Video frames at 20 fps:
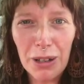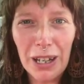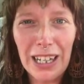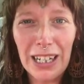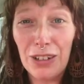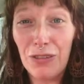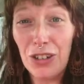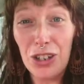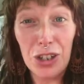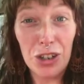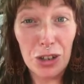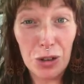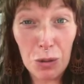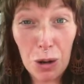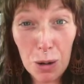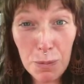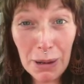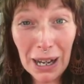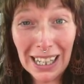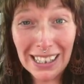And if you don't know
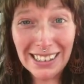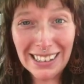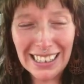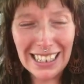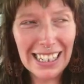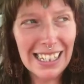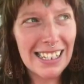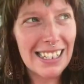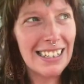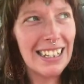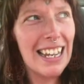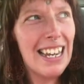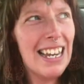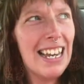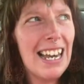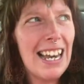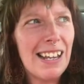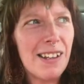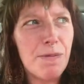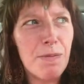what a pasty is,
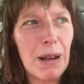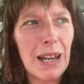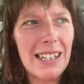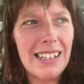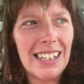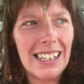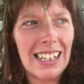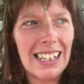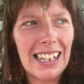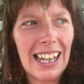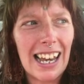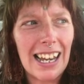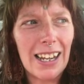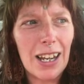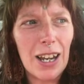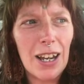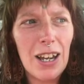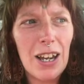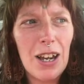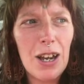it's basically
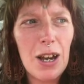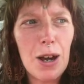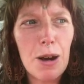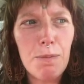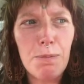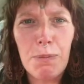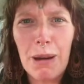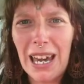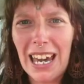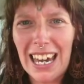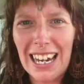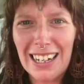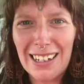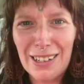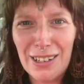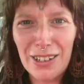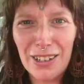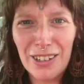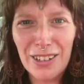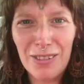like a
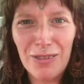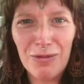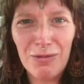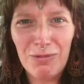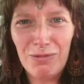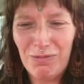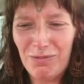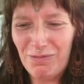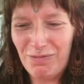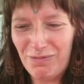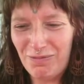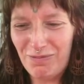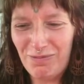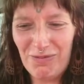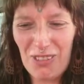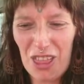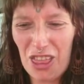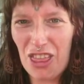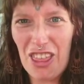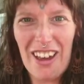baked
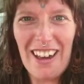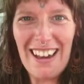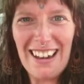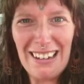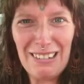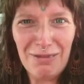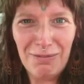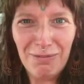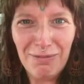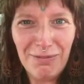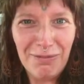thing.